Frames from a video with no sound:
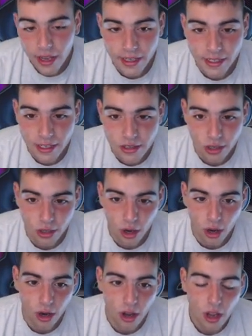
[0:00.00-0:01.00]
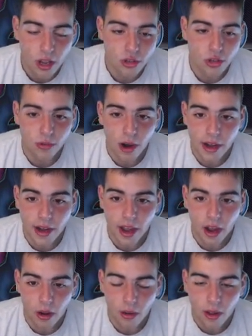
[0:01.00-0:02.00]
he needs a card. So, right
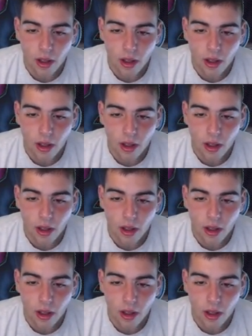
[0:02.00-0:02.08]
now,